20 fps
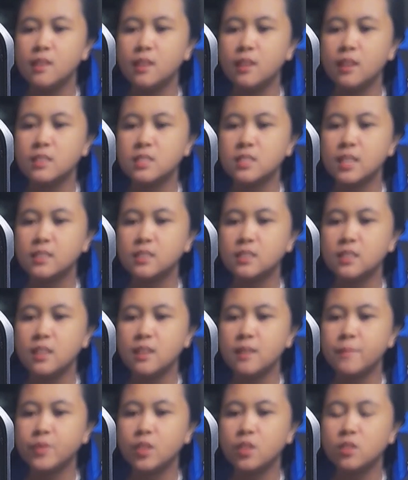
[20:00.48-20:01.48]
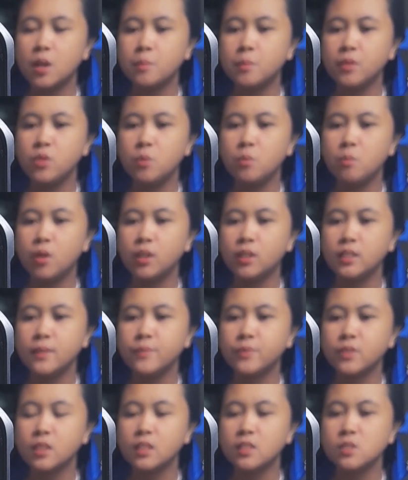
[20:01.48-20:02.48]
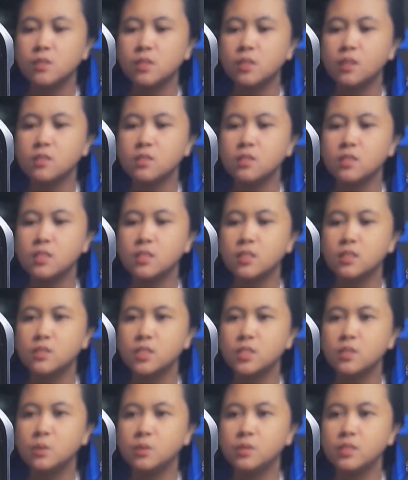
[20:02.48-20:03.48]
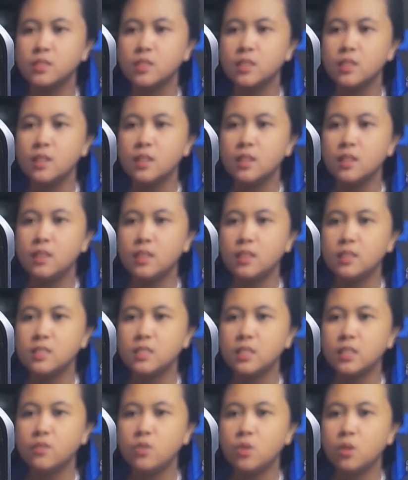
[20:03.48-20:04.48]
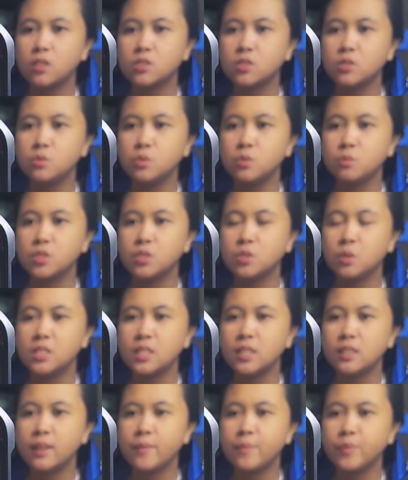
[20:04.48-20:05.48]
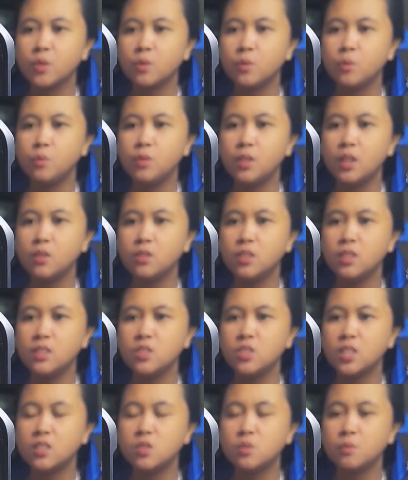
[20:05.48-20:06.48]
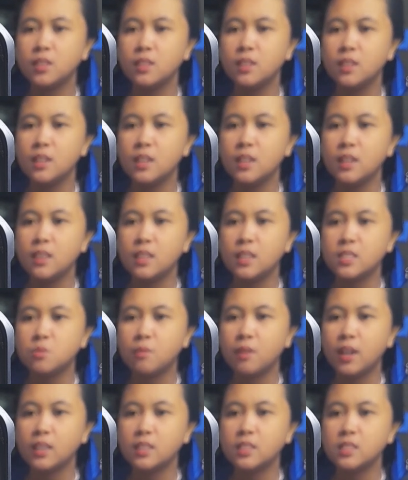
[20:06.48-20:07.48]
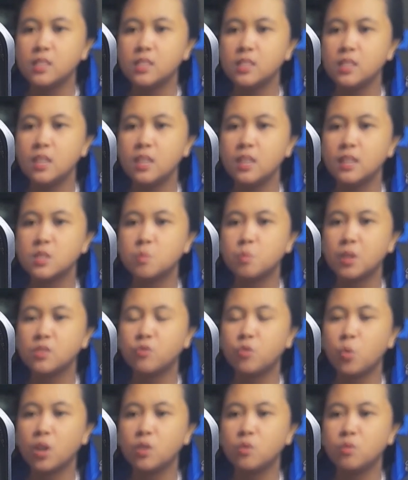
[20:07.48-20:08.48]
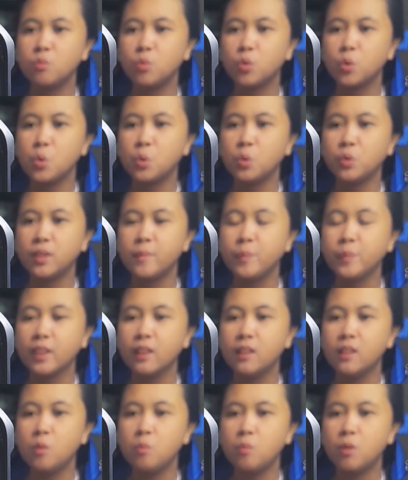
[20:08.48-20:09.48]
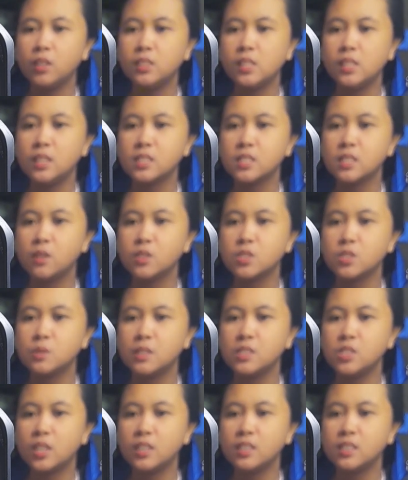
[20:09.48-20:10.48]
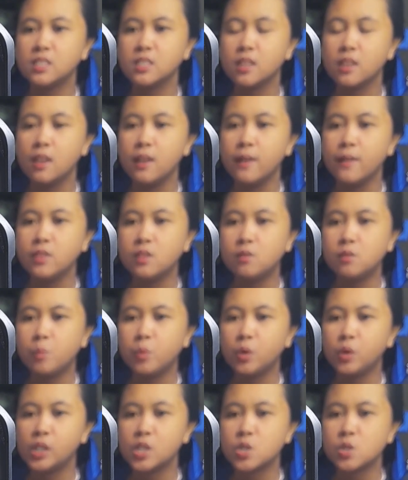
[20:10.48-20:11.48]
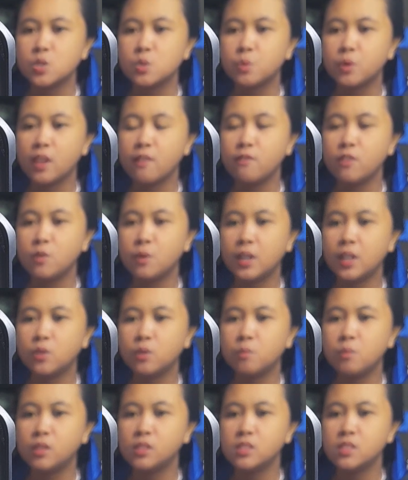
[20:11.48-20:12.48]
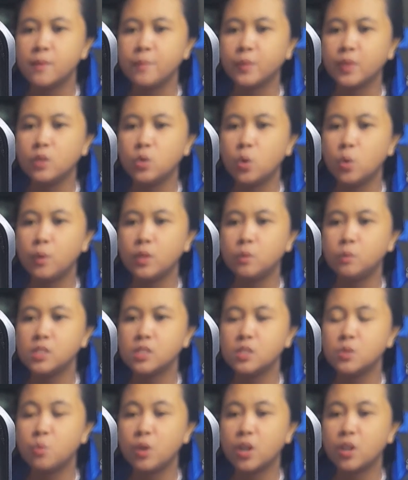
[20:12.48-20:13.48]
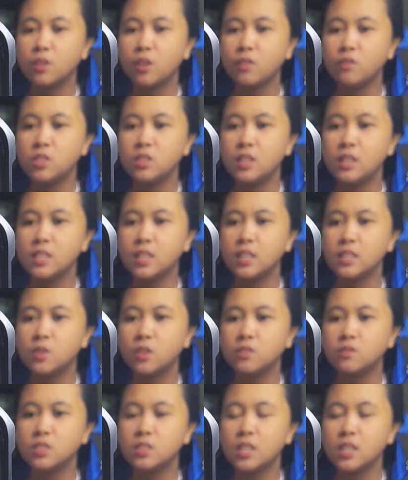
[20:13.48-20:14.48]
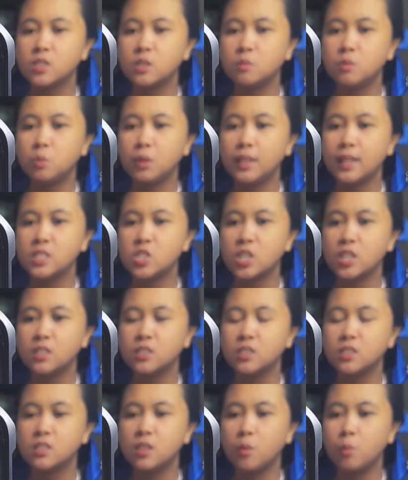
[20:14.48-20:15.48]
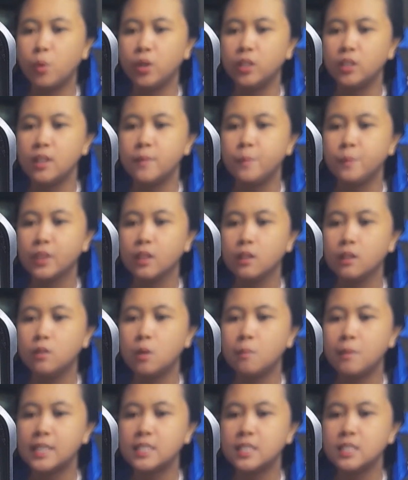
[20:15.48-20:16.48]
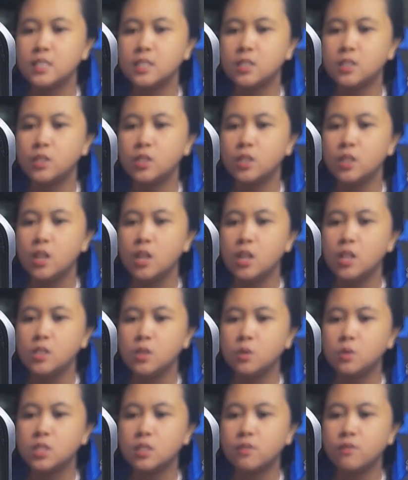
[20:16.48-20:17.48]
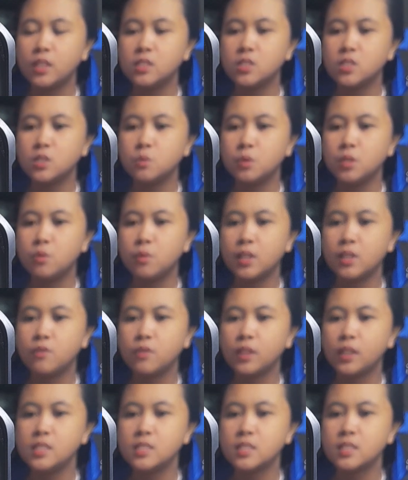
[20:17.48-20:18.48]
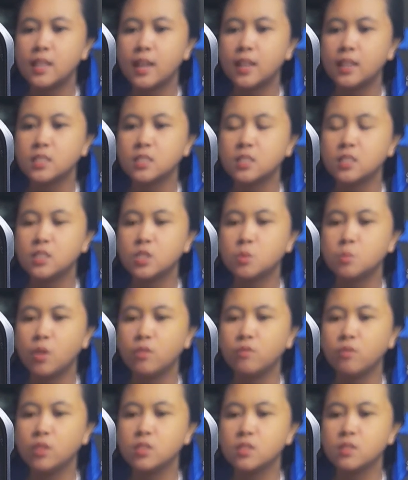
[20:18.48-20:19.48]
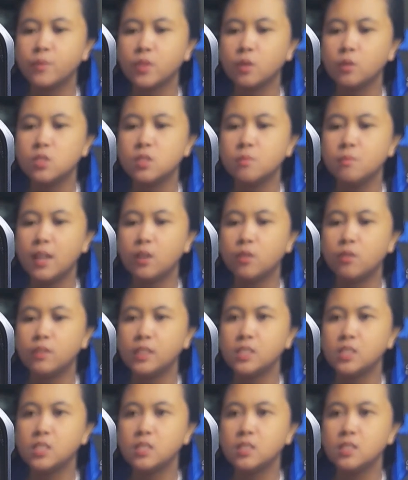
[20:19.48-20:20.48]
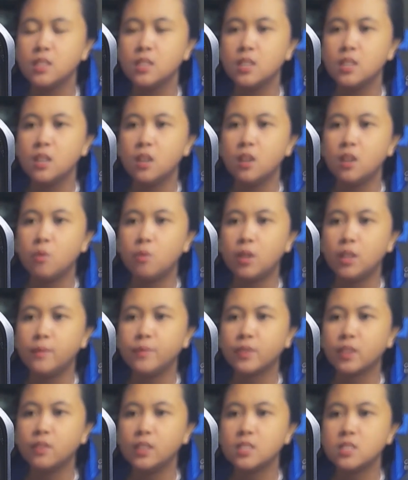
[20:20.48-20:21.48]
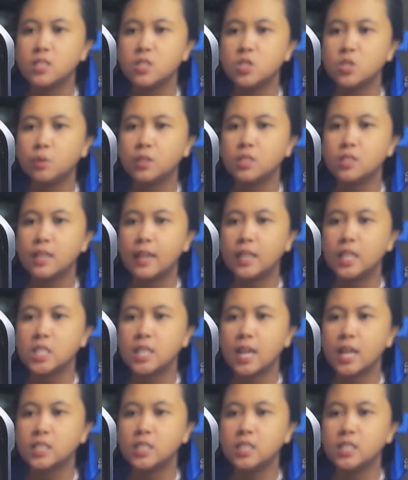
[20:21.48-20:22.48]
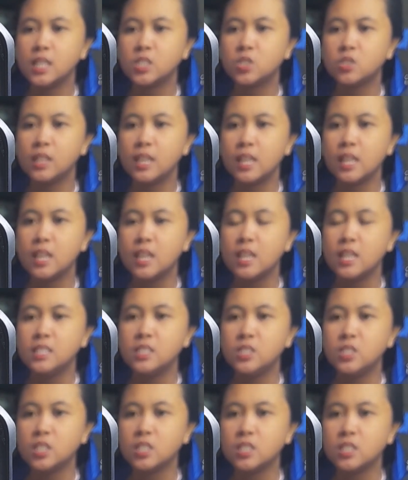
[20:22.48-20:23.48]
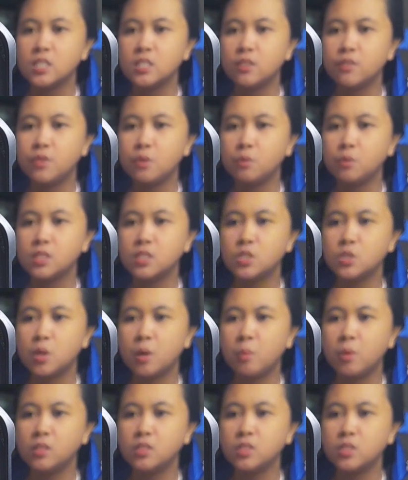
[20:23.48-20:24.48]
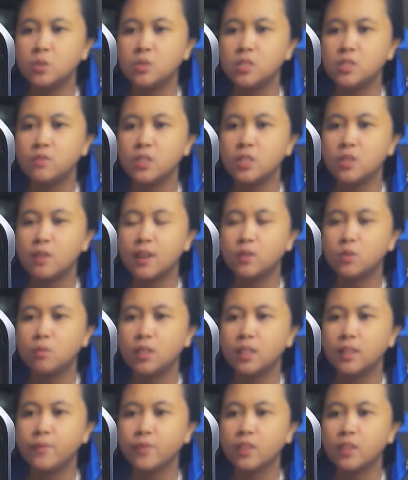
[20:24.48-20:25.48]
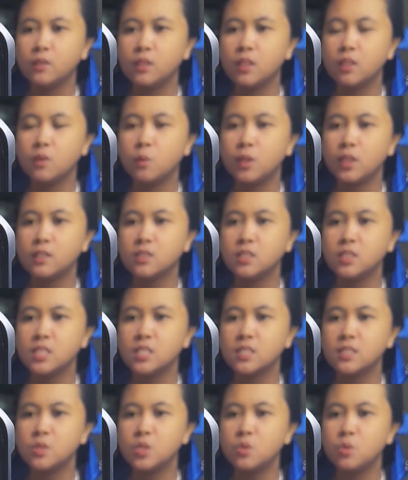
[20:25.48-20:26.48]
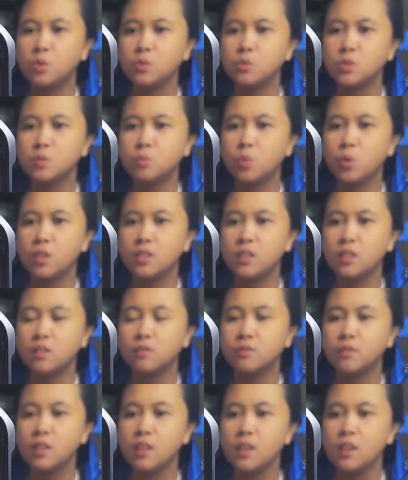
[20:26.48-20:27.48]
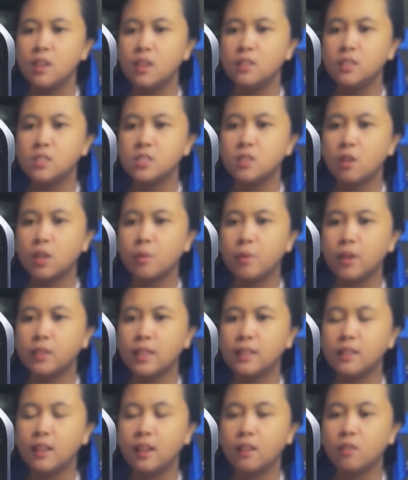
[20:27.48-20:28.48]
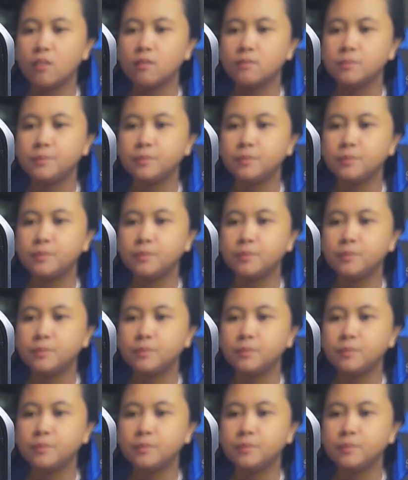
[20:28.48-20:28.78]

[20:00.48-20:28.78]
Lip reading: And secondly, the top of Lombardy is 1,600 gold. The inside of the auction room was noisy again. Then did Angenes win? That's right. He has spent 400 more gold. Lombardy has lost to Angenes. The repercussions were even greater because no one was unaware of the delicate confrontation between Angenes and Lombardy. Romasi Dillard looked at Vestian with a red face and asked in a small voice, "What's the matter, Vestian?" While Vestian shook his head and acted naturally, just as if he was in trouble and couldn't figure out why. 1,600 gold was more than enough. Let's talk about it later.